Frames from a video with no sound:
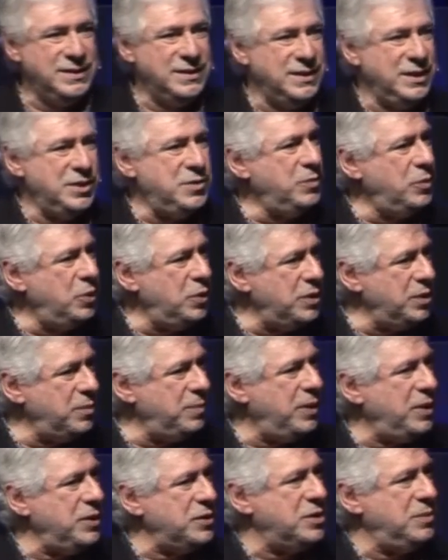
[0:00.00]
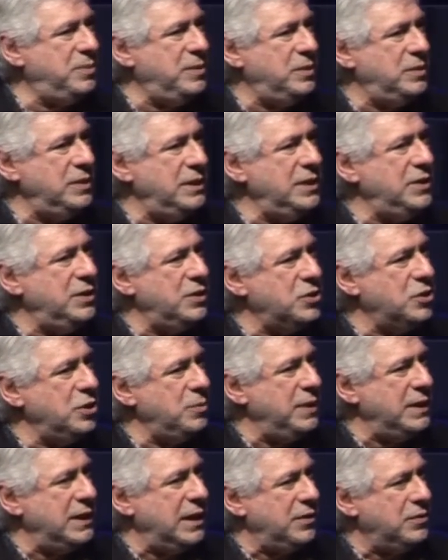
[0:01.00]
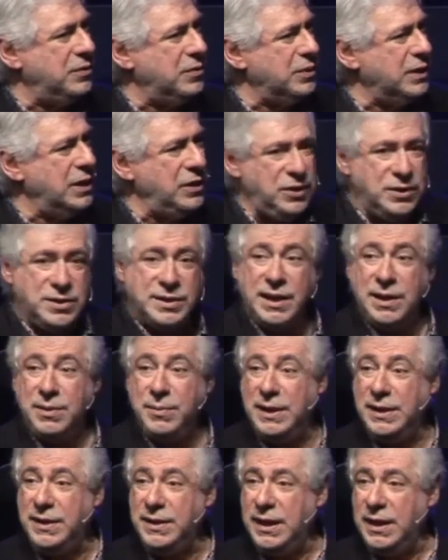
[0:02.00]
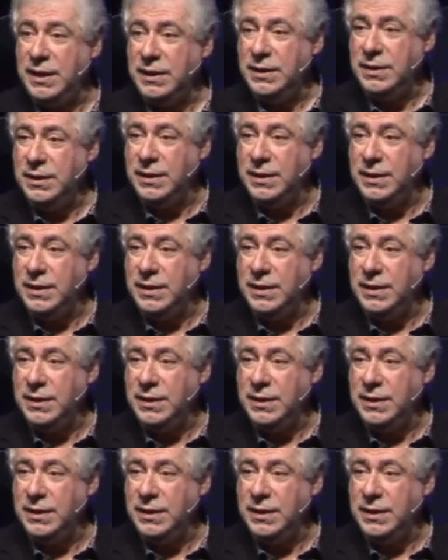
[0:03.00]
is more than possible in the supernatural. Can you say amen to that?